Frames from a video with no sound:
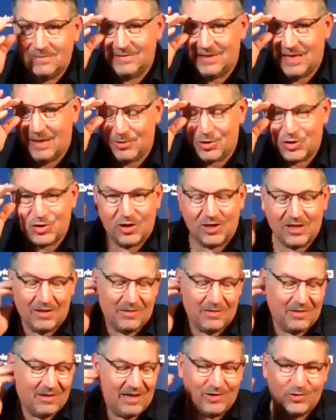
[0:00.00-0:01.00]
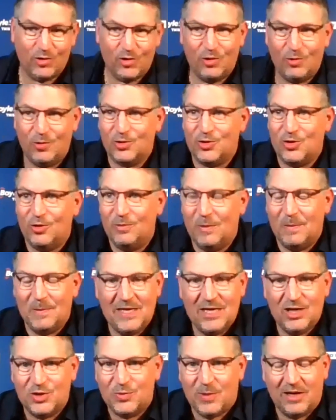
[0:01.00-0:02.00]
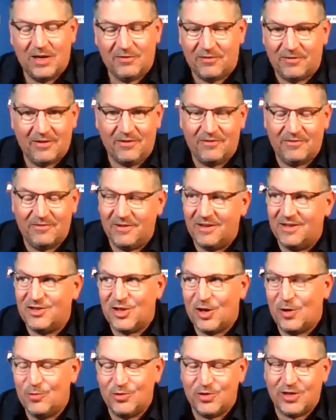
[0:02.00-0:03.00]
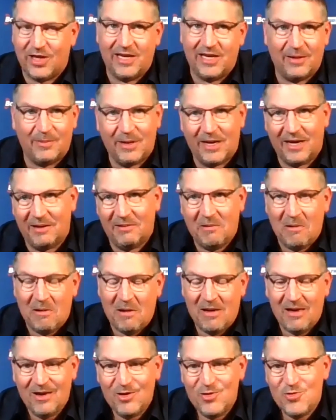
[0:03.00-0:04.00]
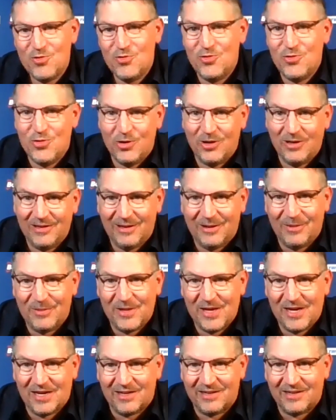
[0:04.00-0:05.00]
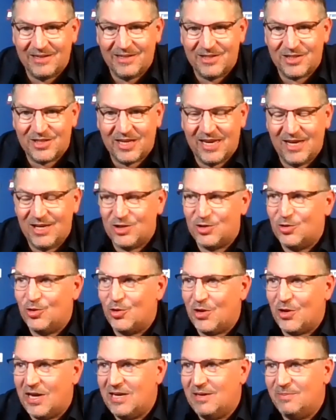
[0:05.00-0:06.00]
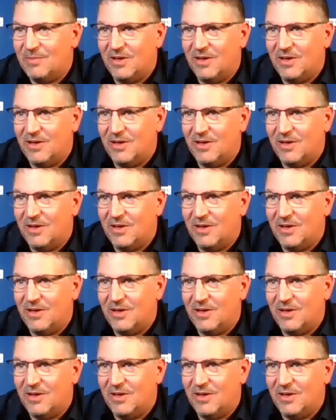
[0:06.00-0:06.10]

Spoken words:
I'm struggling. I don't know what's wrong with my ears, but it sounds like a bit ooh up there. It's not right.